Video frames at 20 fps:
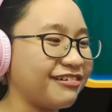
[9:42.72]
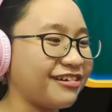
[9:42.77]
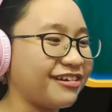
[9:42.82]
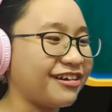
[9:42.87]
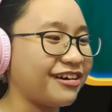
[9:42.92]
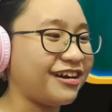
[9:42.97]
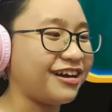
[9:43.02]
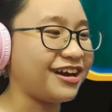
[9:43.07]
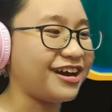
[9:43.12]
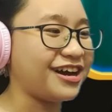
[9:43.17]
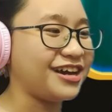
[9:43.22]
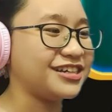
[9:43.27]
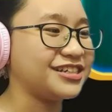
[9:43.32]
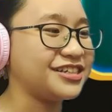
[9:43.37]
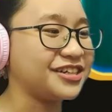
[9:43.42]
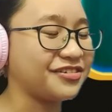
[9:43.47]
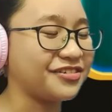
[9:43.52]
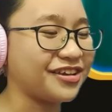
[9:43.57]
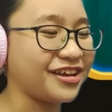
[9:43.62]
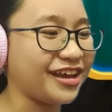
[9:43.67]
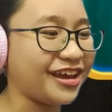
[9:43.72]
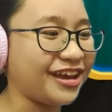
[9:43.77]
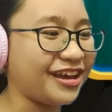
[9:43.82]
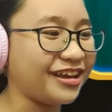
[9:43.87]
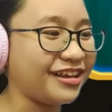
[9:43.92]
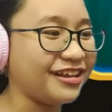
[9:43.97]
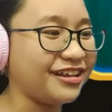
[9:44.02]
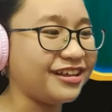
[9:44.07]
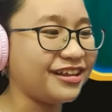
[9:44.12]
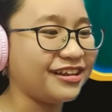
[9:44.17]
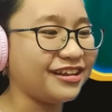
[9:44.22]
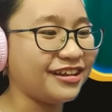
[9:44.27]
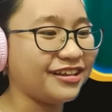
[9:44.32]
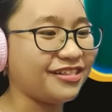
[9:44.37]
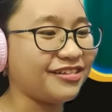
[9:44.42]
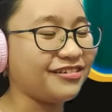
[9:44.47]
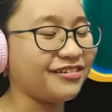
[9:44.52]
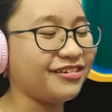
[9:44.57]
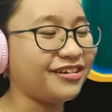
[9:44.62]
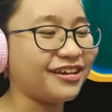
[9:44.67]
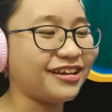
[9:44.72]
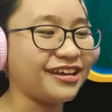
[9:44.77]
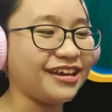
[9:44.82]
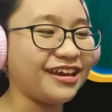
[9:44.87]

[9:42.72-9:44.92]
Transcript: Oh gosh, okay. Let's do it